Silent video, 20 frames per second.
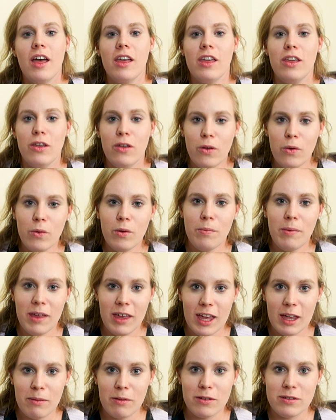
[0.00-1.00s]
you will
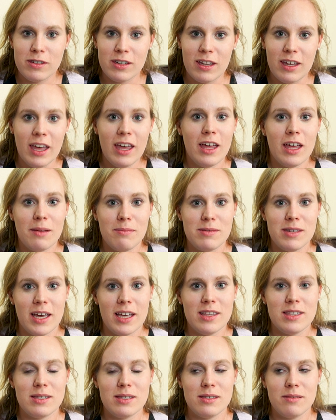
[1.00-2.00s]
be able to get
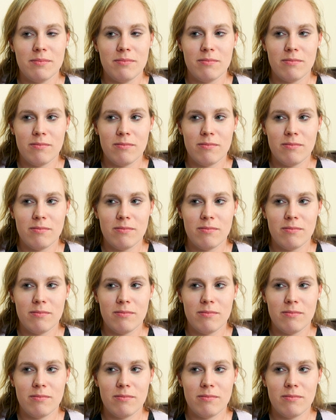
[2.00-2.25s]
updates